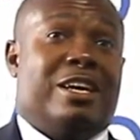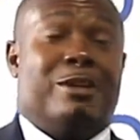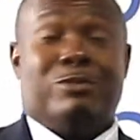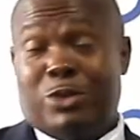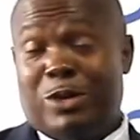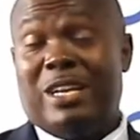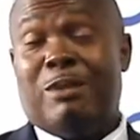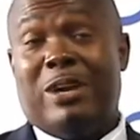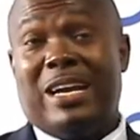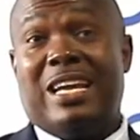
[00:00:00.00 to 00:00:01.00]
I'm talking
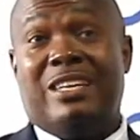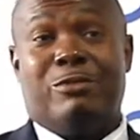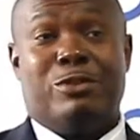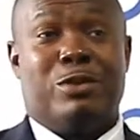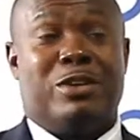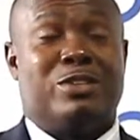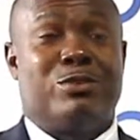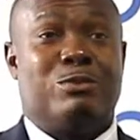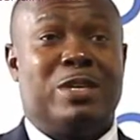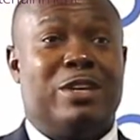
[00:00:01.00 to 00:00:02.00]
about
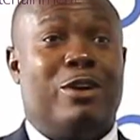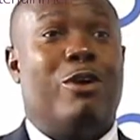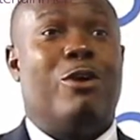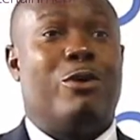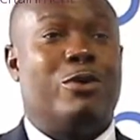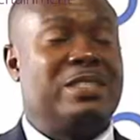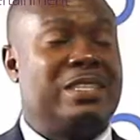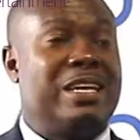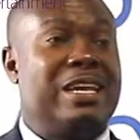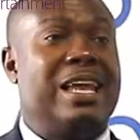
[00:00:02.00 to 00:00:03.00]
individuals we all
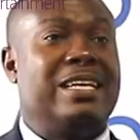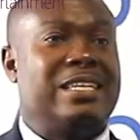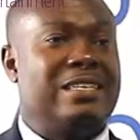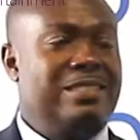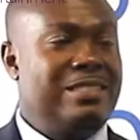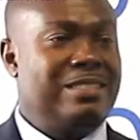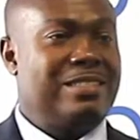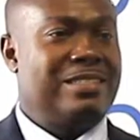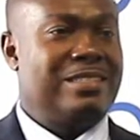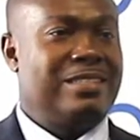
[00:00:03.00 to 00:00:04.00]
consider
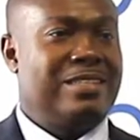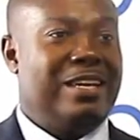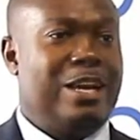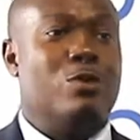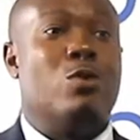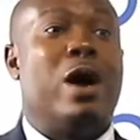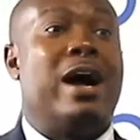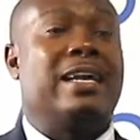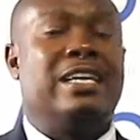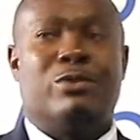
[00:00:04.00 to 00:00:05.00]
legends, who
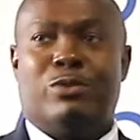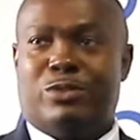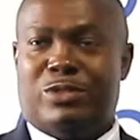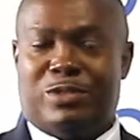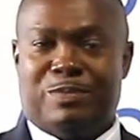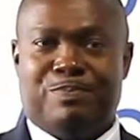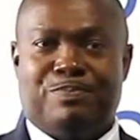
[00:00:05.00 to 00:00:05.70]
are heroes.